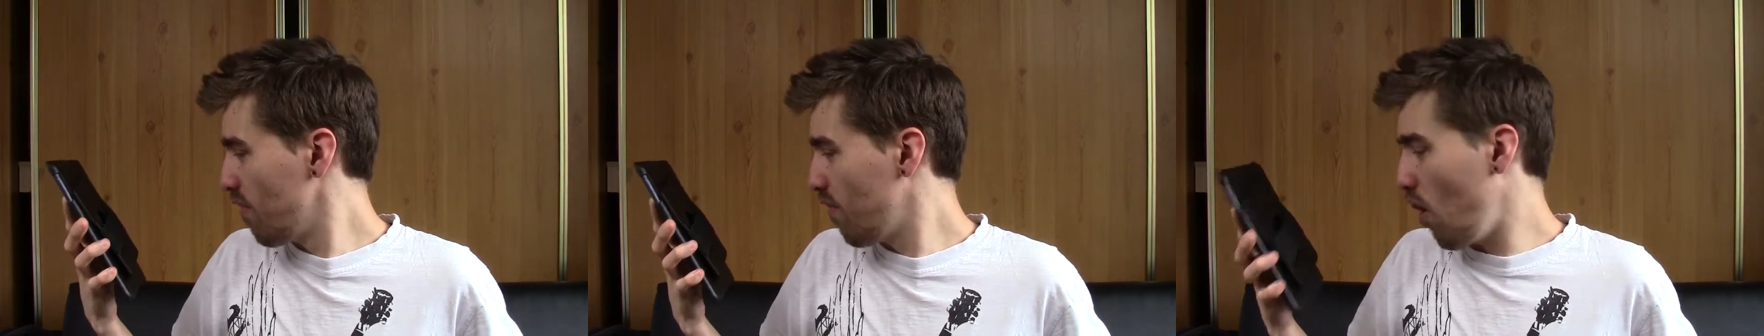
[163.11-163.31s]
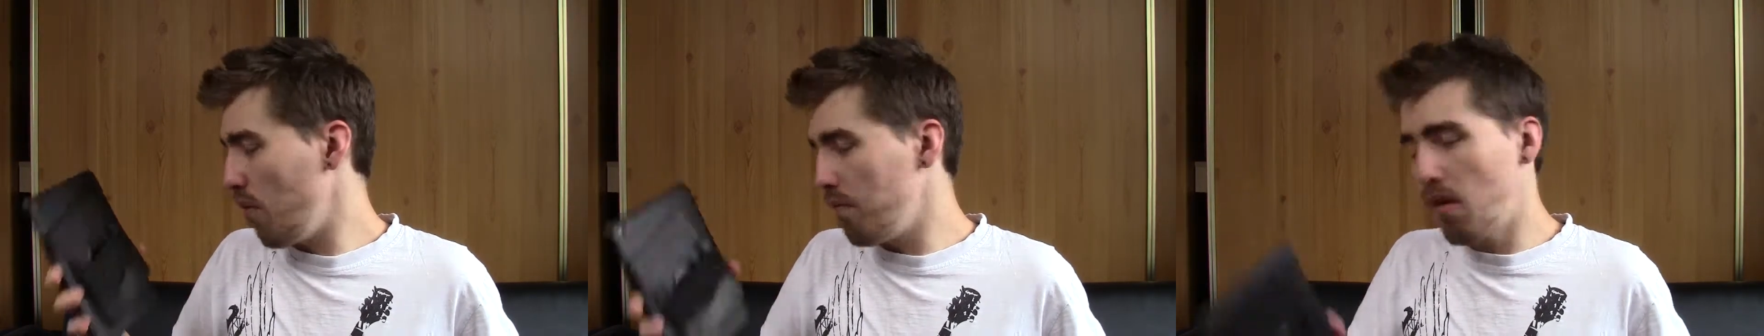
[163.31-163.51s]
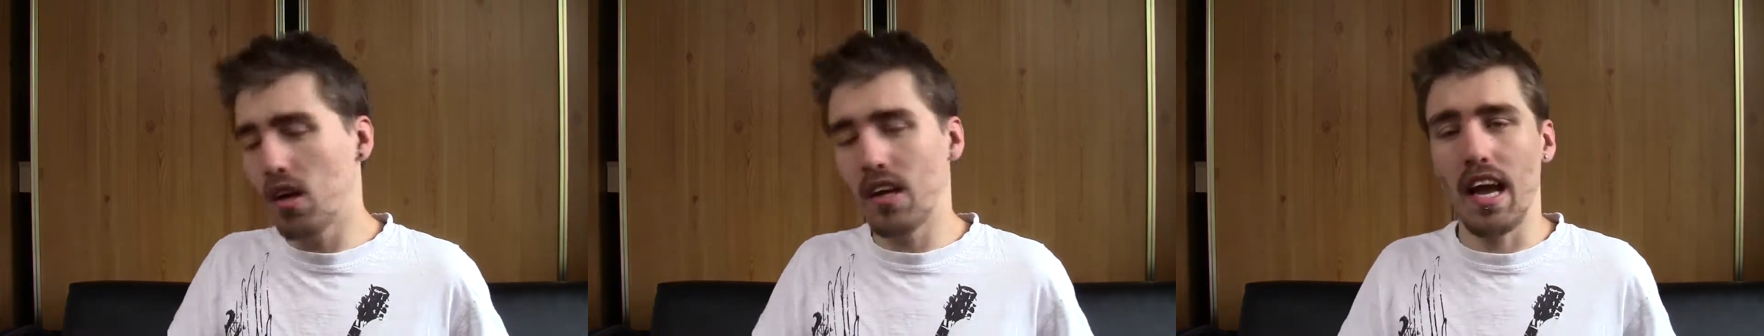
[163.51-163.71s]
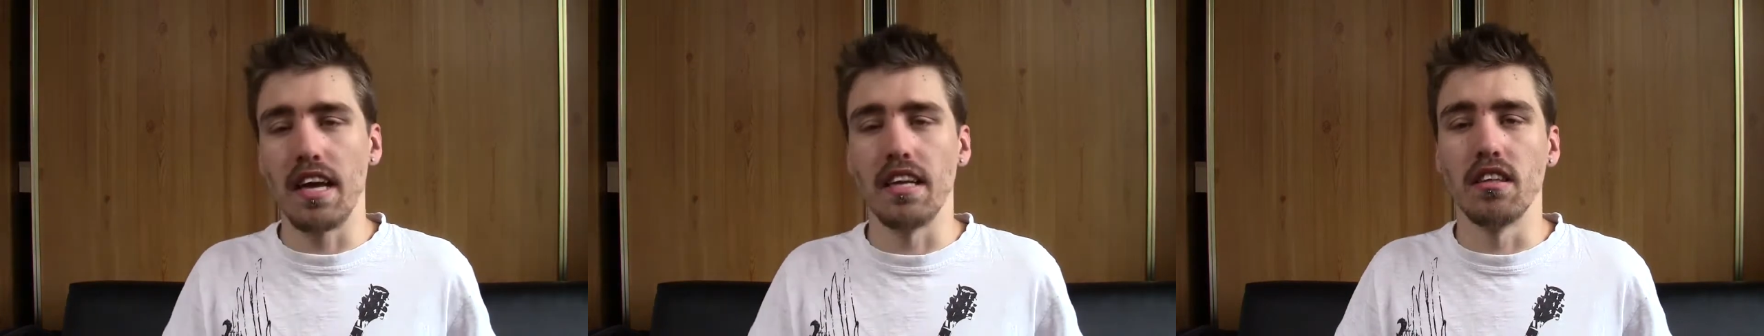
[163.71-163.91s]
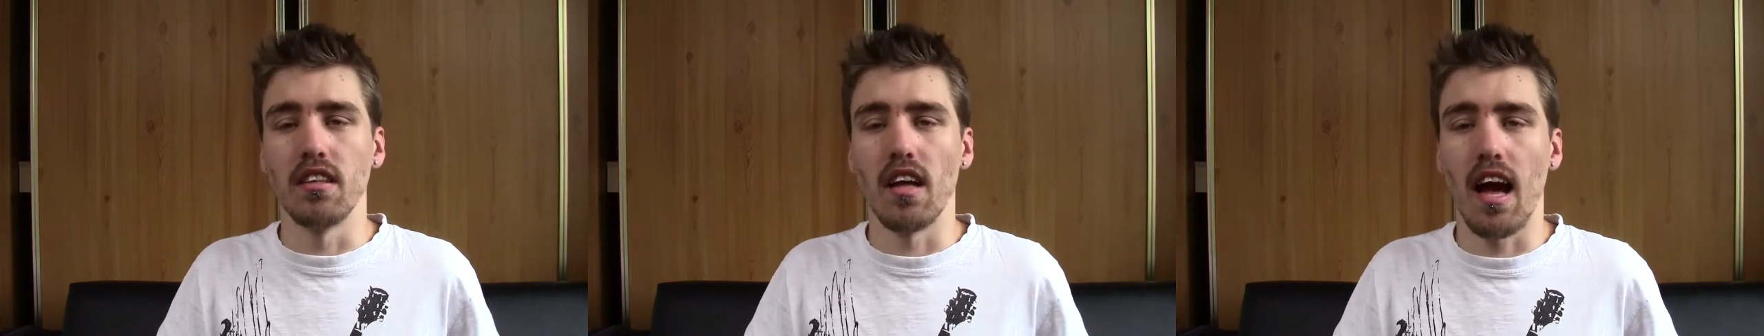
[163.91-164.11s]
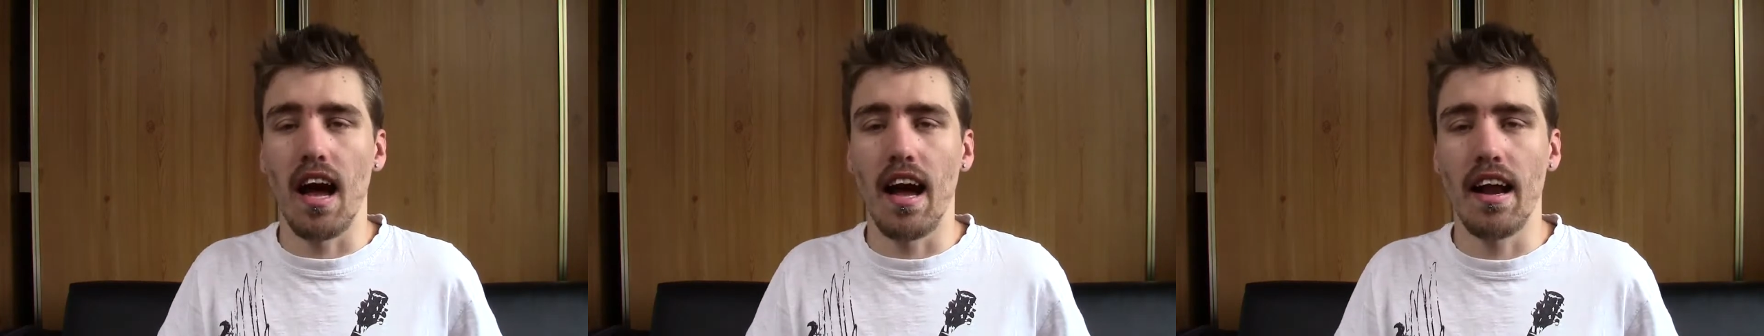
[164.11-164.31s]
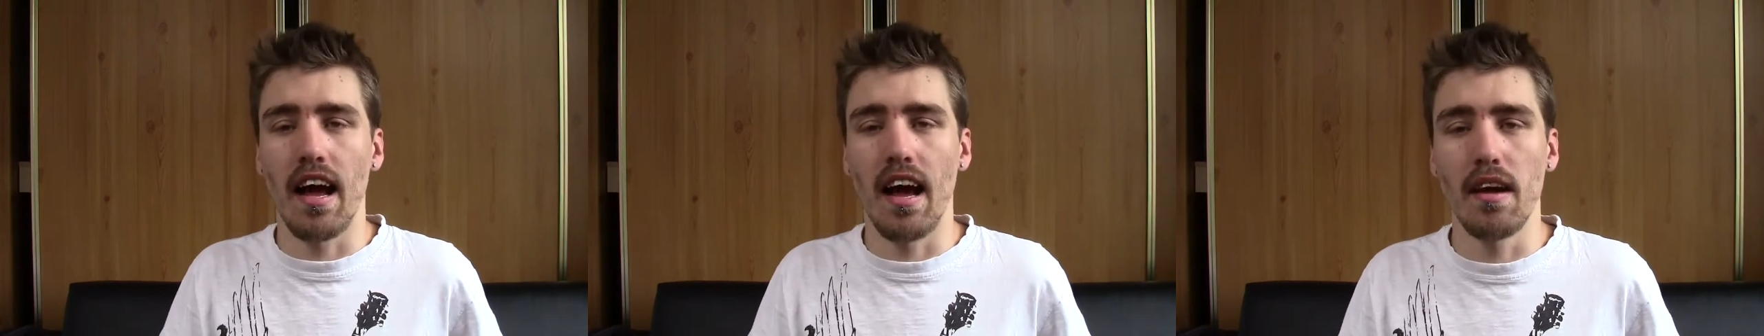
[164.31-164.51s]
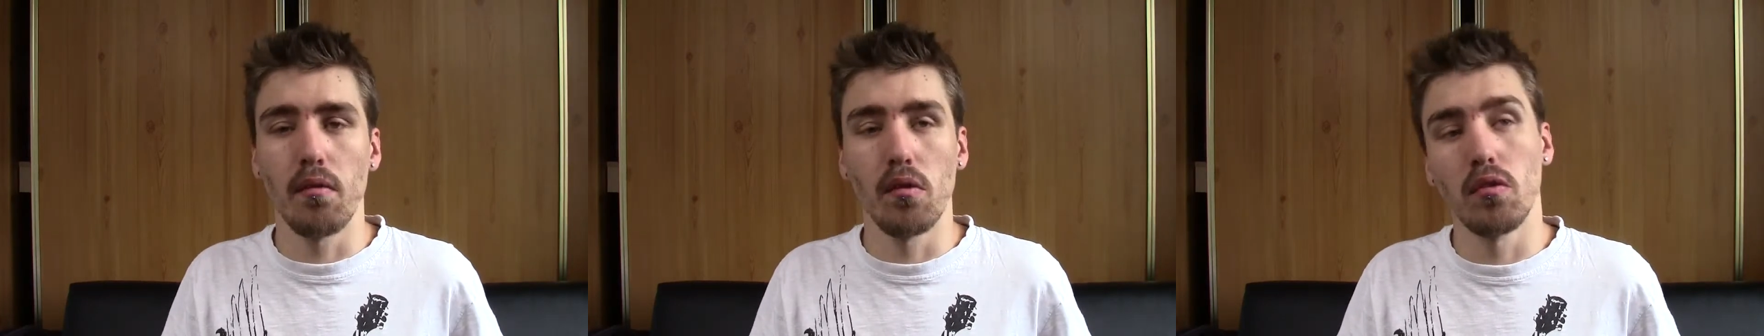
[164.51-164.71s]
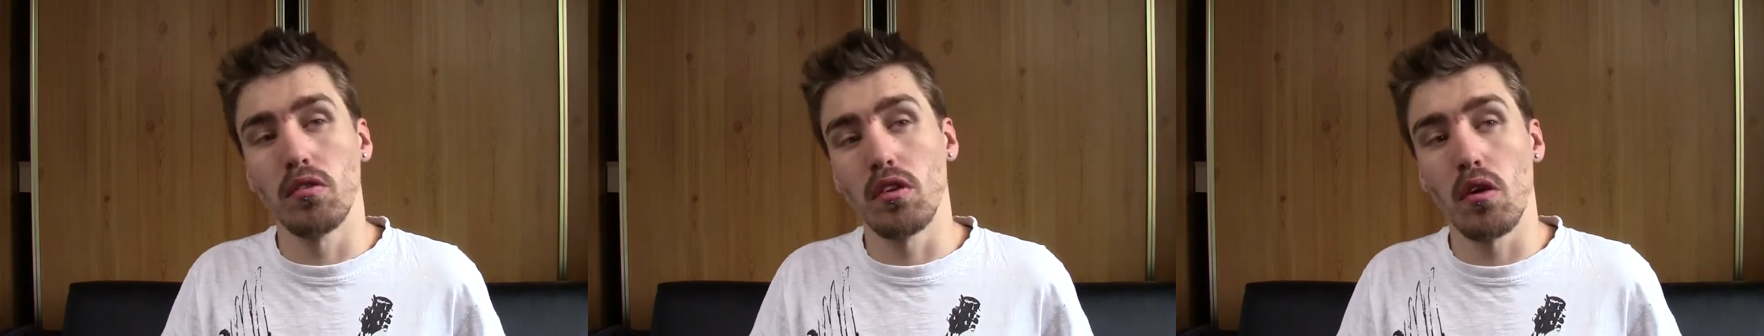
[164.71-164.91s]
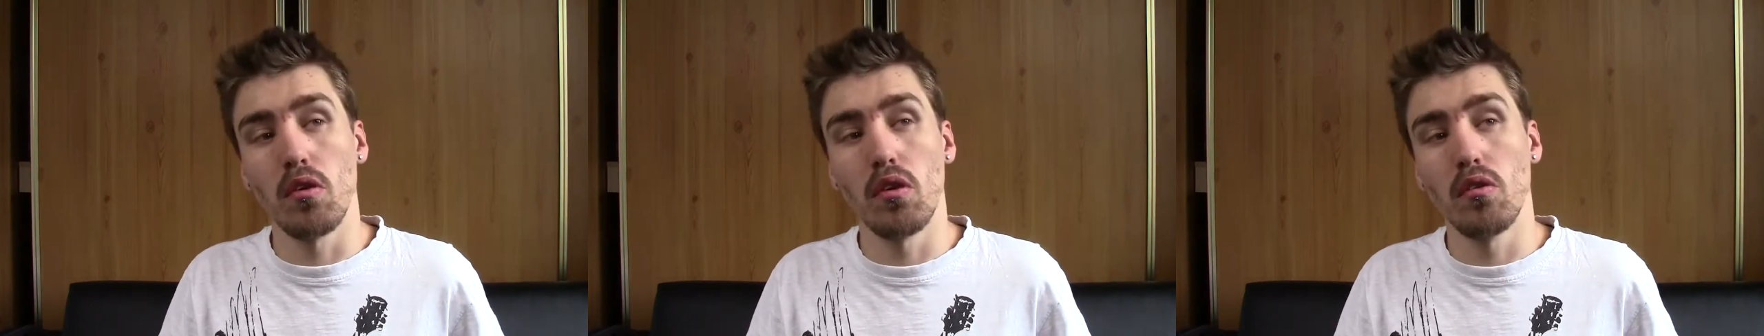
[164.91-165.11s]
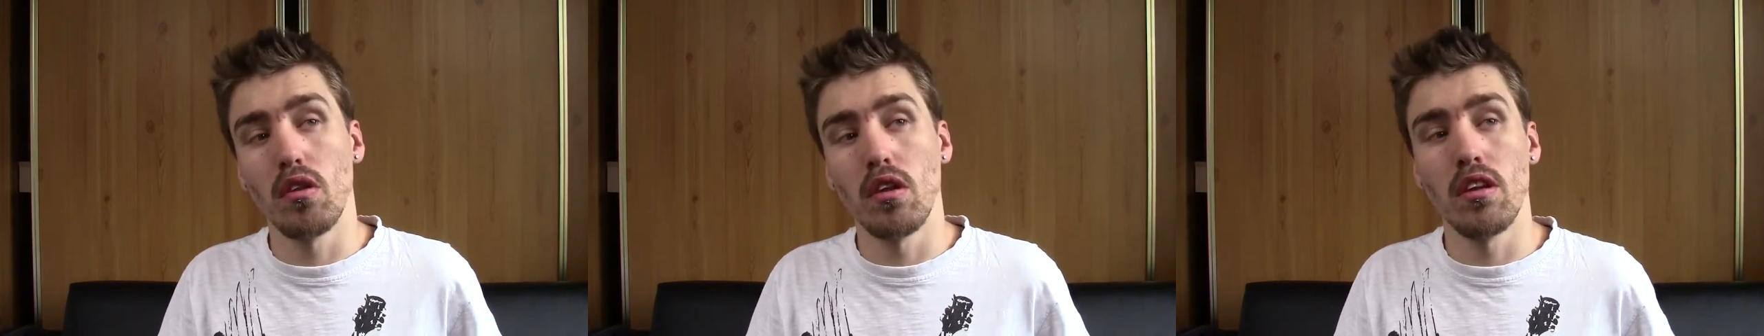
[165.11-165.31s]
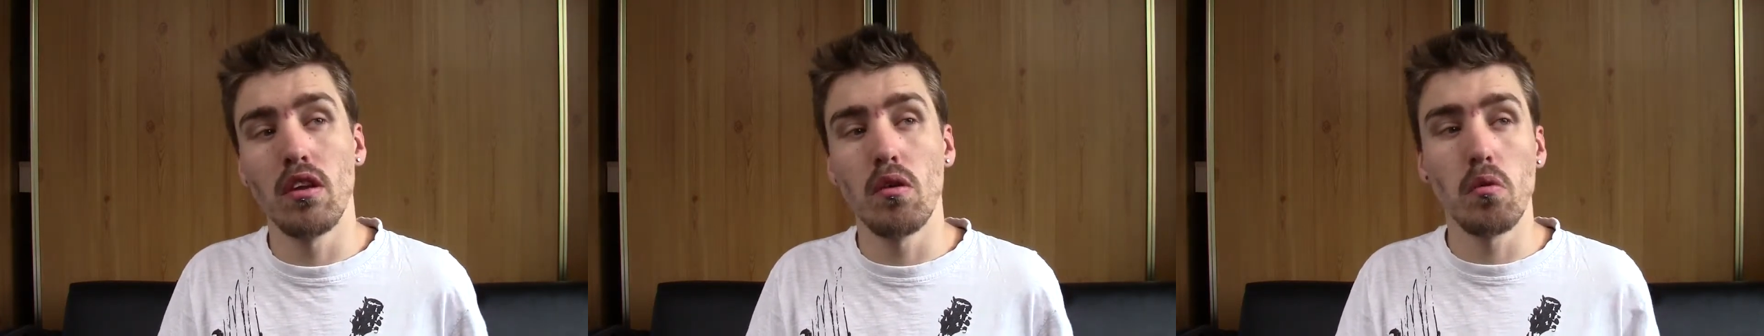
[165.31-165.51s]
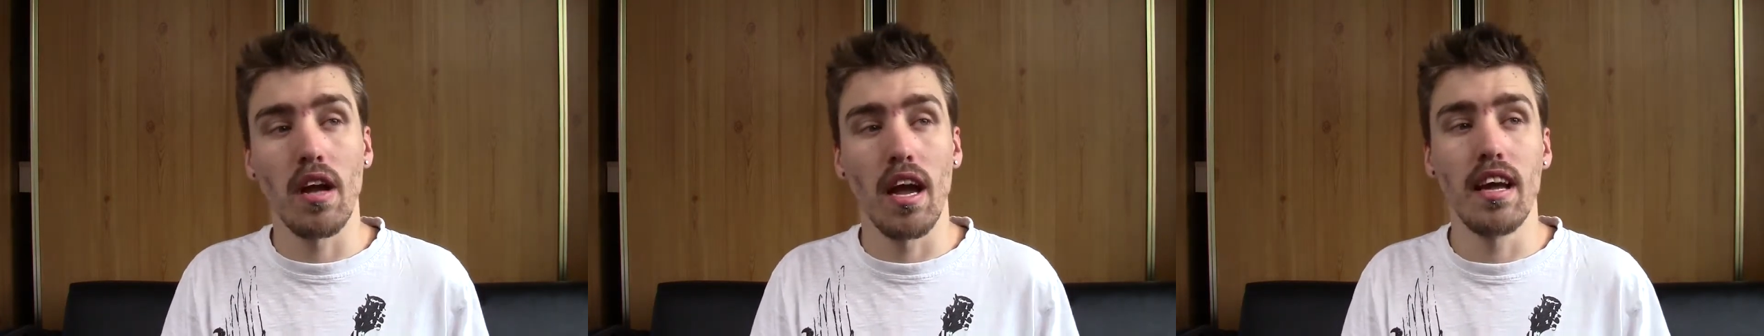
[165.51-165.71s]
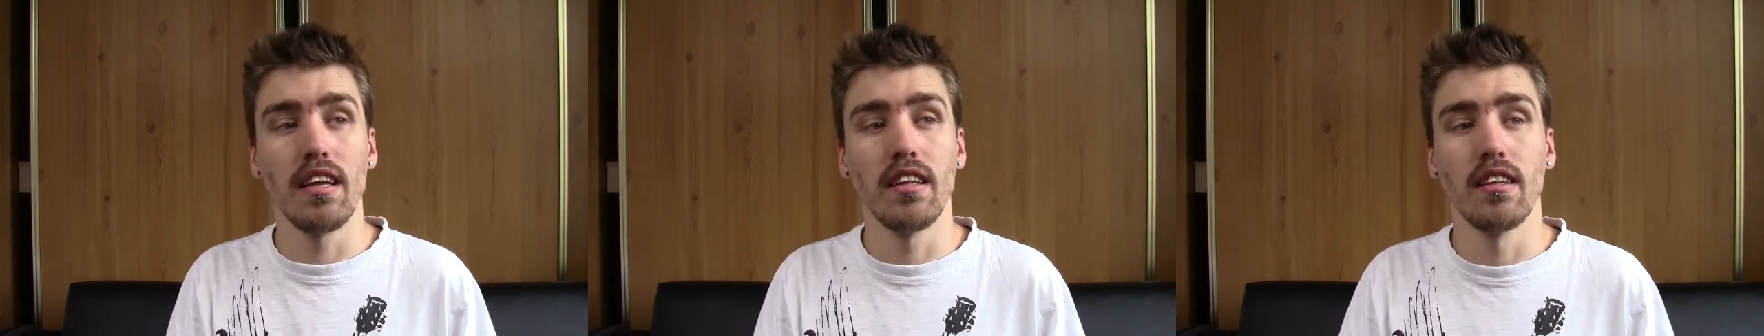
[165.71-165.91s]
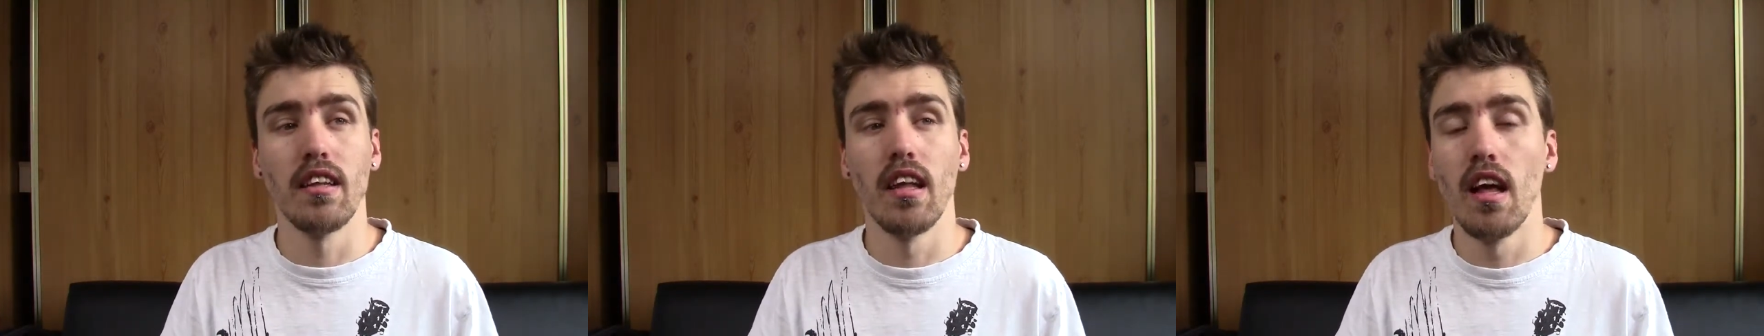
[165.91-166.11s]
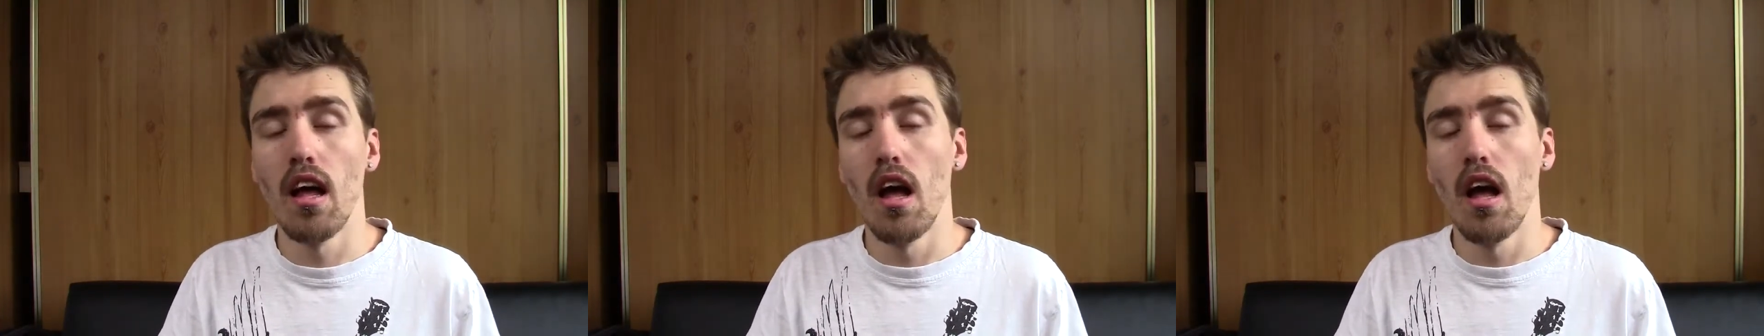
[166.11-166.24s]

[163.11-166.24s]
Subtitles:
Fossmon case, and I will show you the new case